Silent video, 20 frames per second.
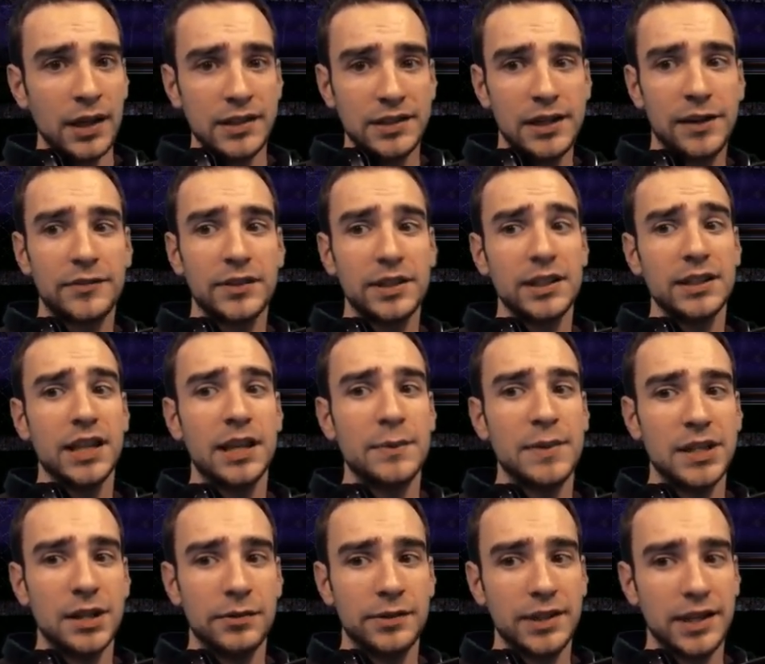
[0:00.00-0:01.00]
definitely let me
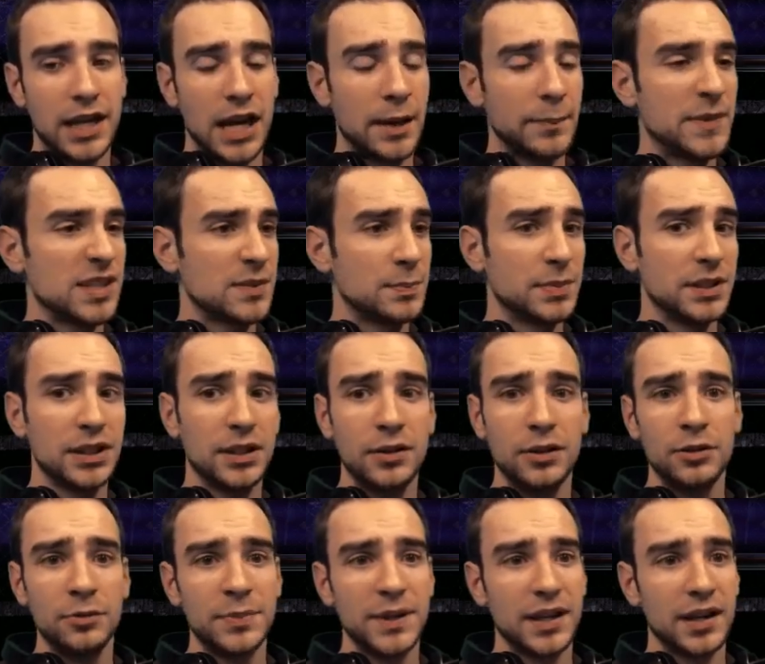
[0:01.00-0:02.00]
know in the comments
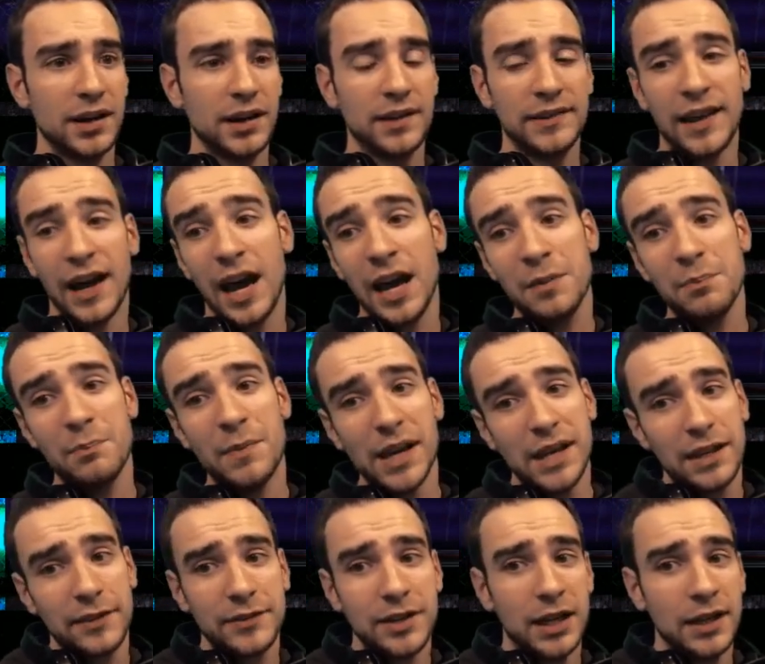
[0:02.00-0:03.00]
below because I might
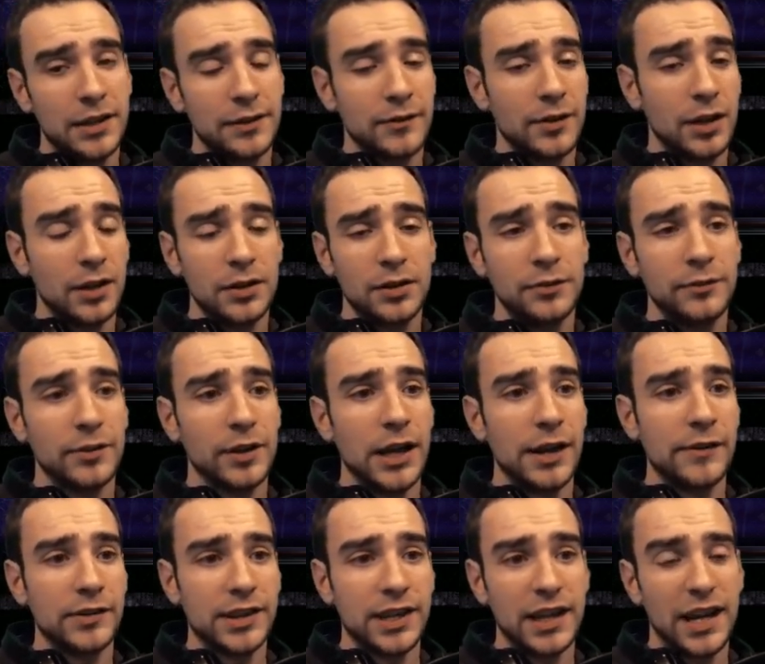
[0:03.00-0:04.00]
have not have gone over
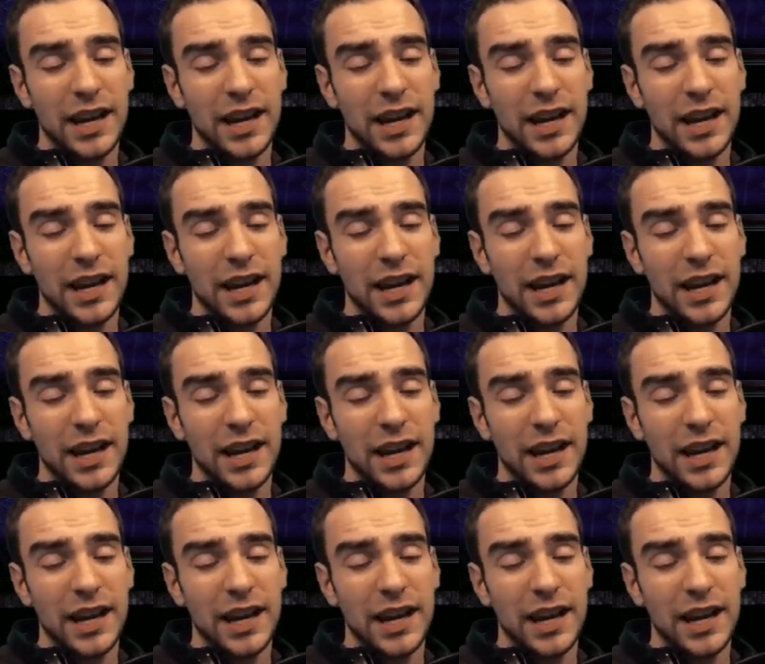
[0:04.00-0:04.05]
everything.